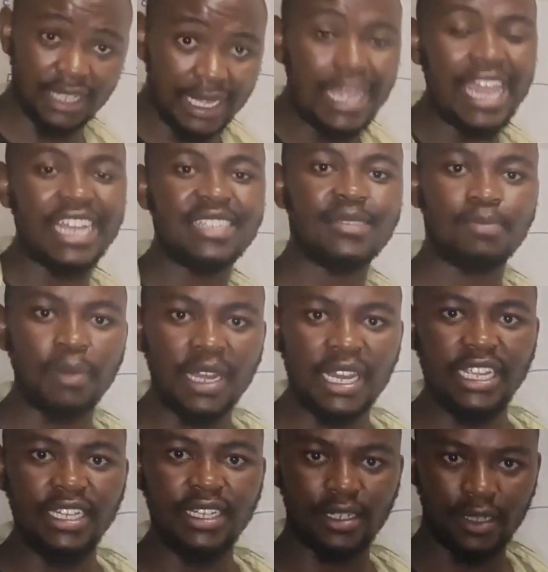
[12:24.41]
They
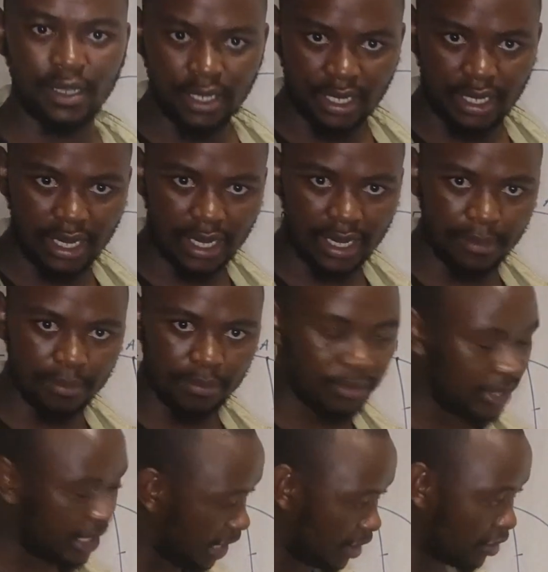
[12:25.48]
explain
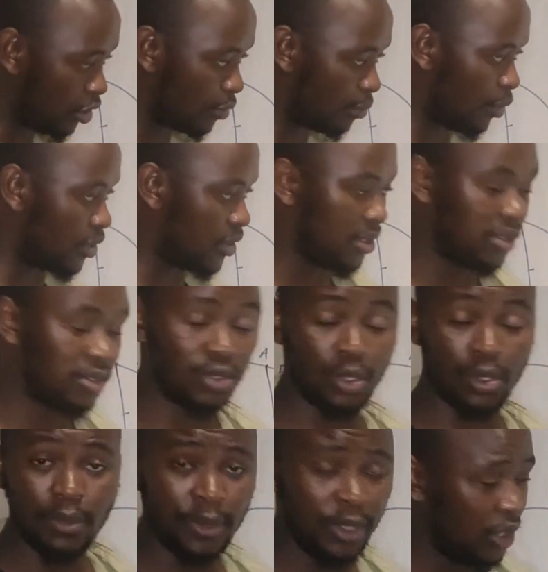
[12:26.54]
the thought process.
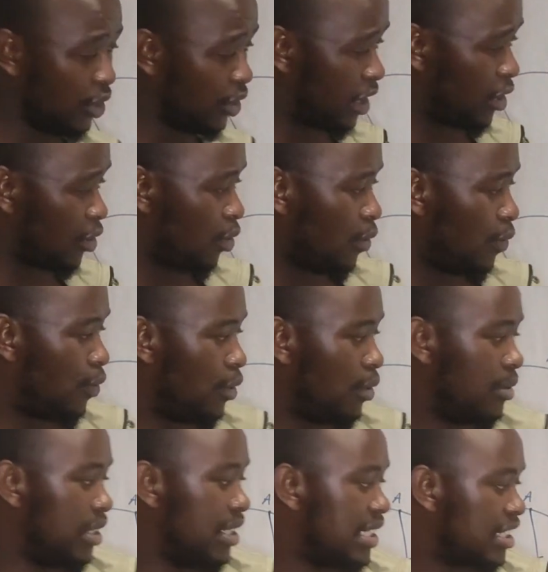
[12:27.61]
So you can go
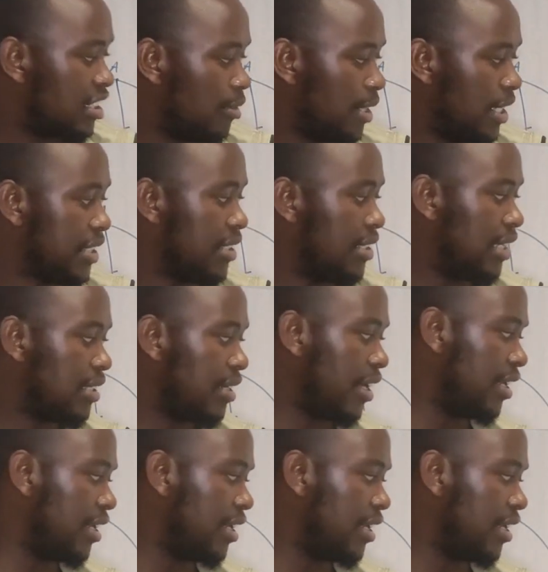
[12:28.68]
for this explanation that the